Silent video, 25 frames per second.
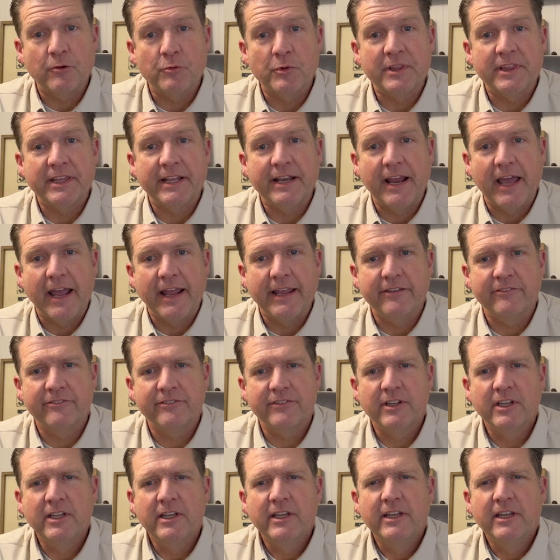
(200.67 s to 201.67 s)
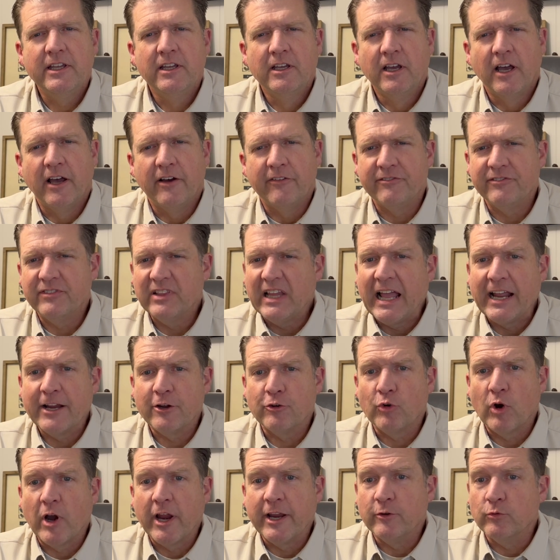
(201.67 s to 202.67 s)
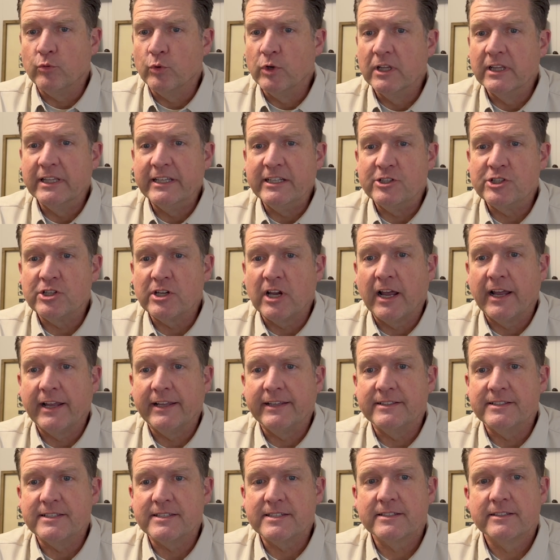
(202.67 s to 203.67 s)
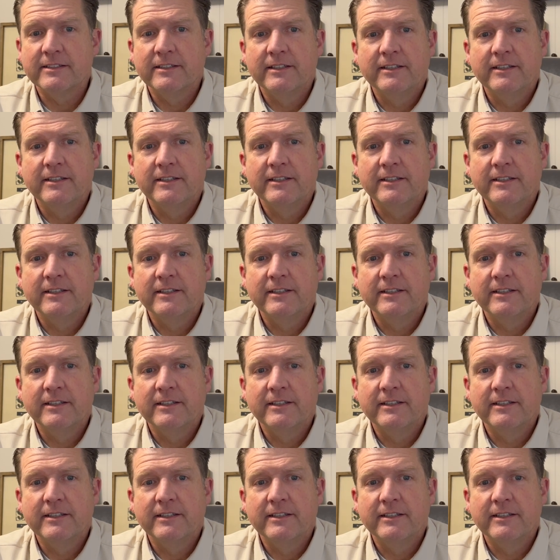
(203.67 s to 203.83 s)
with a knife, a flat grind really shines.